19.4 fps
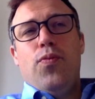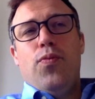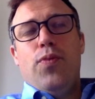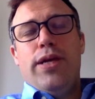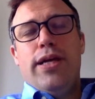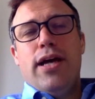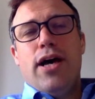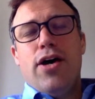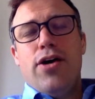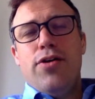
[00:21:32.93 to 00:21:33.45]

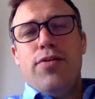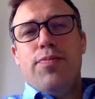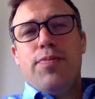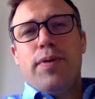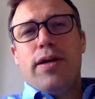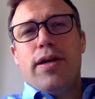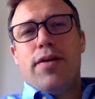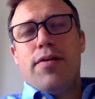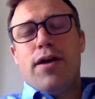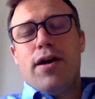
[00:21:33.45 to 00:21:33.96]
We hope,
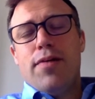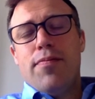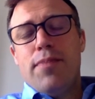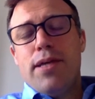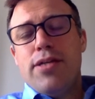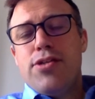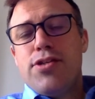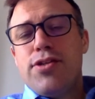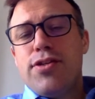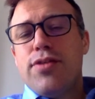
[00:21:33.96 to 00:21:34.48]
and I
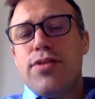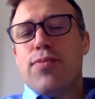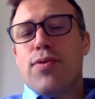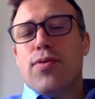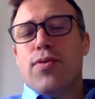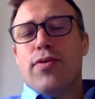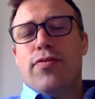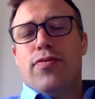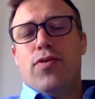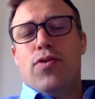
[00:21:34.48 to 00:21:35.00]
mentioned the
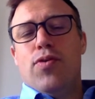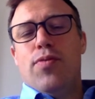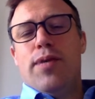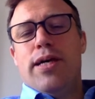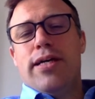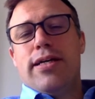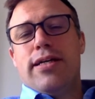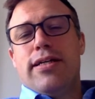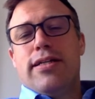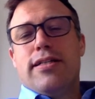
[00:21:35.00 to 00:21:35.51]
rule of law
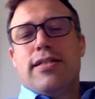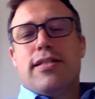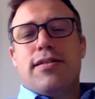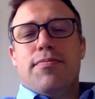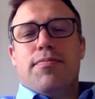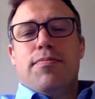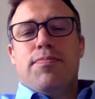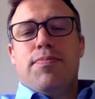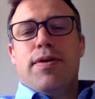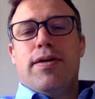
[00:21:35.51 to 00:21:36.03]

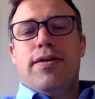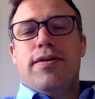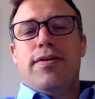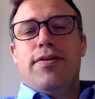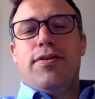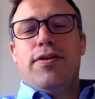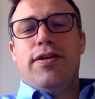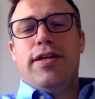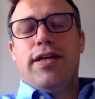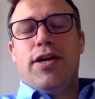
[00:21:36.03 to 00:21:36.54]
mechanism,
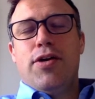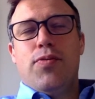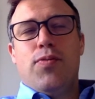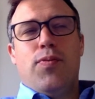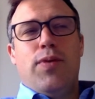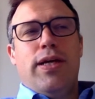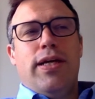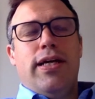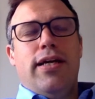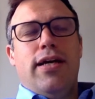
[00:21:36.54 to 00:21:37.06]
but you know,
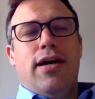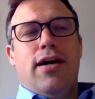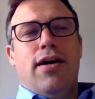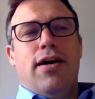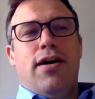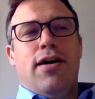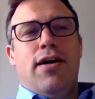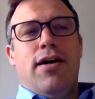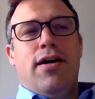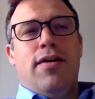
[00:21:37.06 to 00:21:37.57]
we
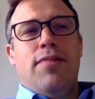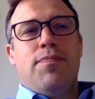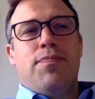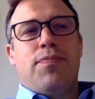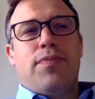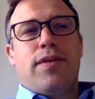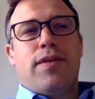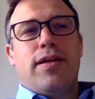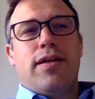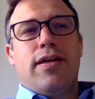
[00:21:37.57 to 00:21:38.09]

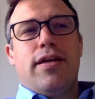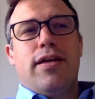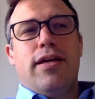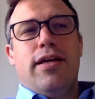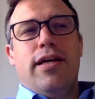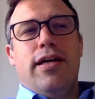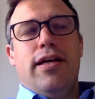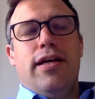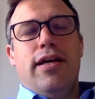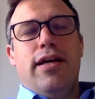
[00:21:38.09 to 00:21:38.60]
are
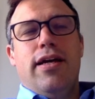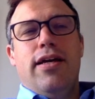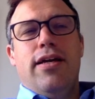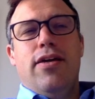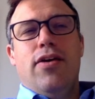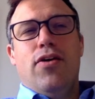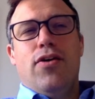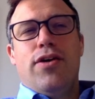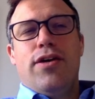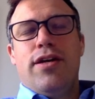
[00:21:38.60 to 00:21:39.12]

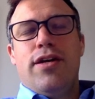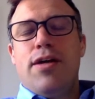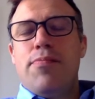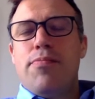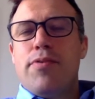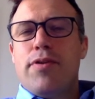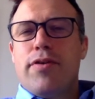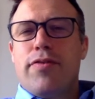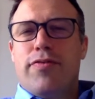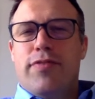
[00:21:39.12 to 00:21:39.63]
on a
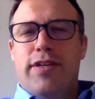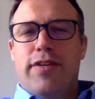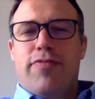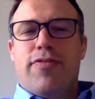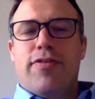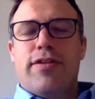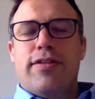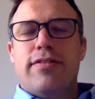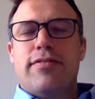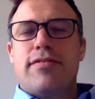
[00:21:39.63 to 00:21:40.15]
number of
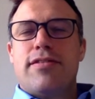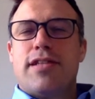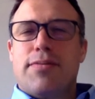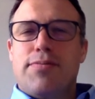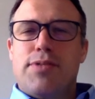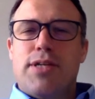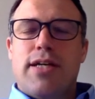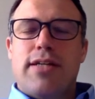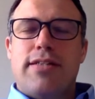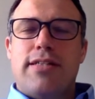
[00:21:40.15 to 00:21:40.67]
different
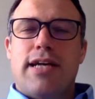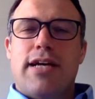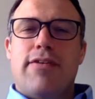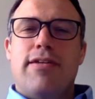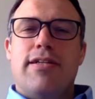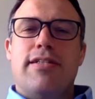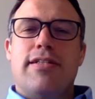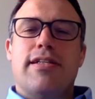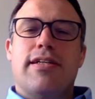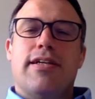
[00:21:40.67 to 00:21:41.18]
subject
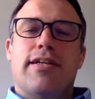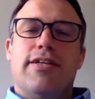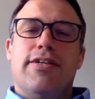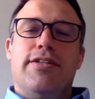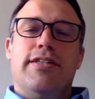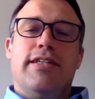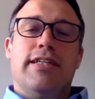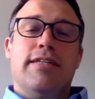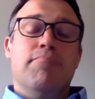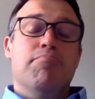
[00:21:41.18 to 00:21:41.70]
areas,
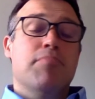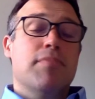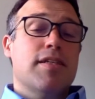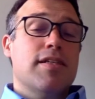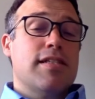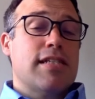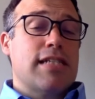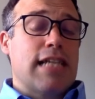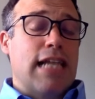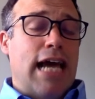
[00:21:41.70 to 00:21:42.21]
including
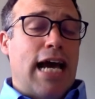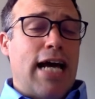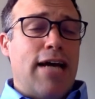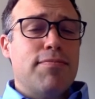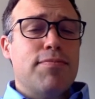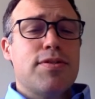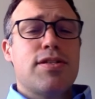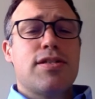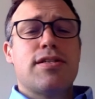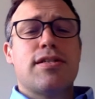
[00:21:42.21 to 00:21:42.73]

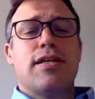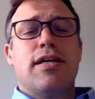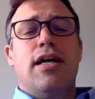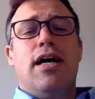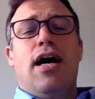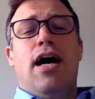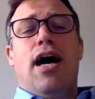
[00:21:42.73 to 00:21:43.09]
SLAPs,